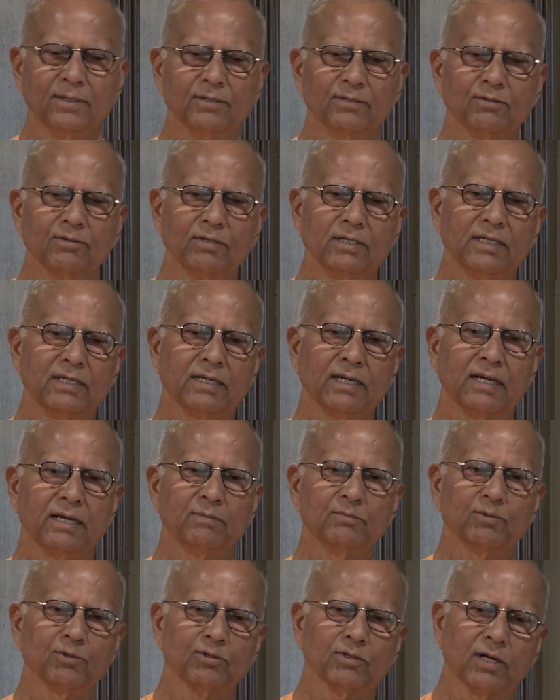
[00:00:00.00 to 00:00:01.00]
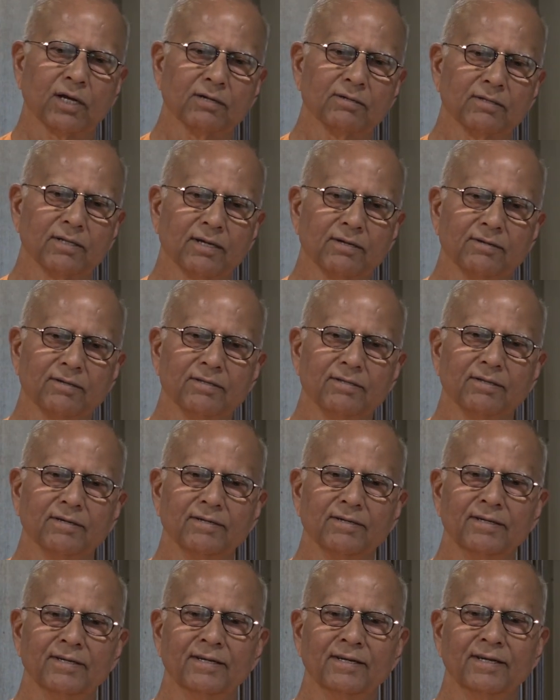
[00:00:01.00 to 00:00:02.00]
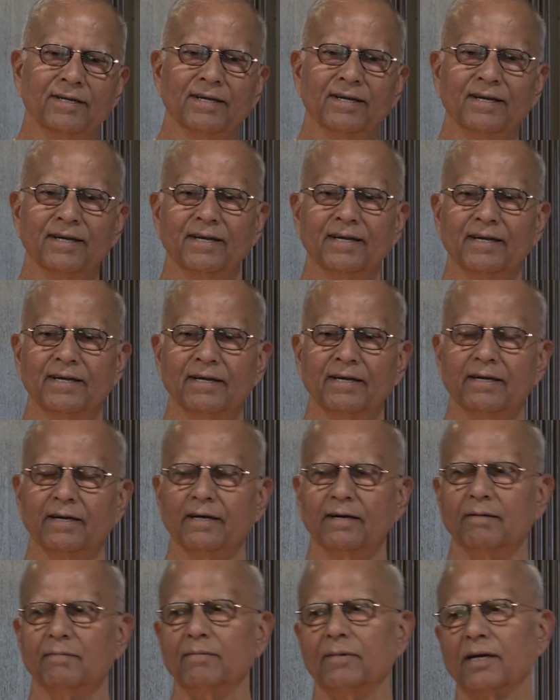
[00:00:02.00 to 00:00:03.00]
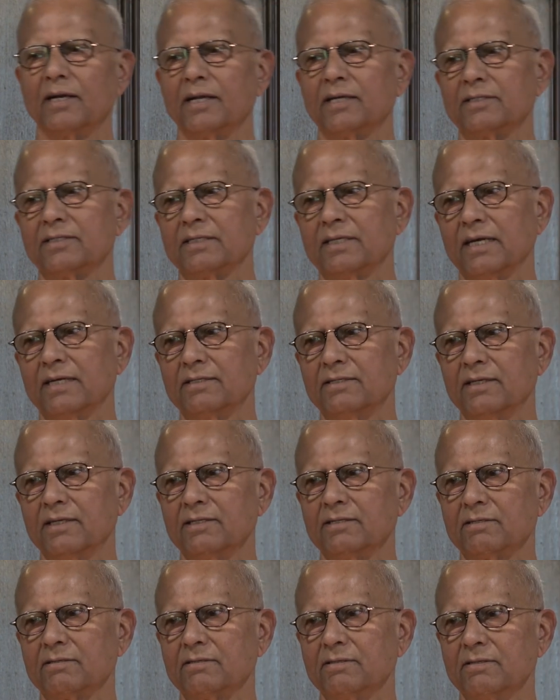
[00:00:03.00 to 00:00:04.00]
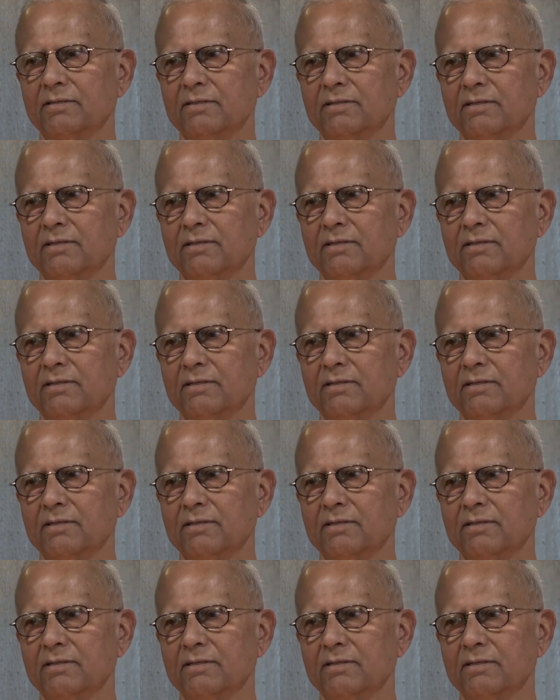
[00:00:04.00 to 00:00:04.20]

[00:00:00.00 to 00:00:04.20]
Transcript: So he came to Sharadananda. Maharaj said this,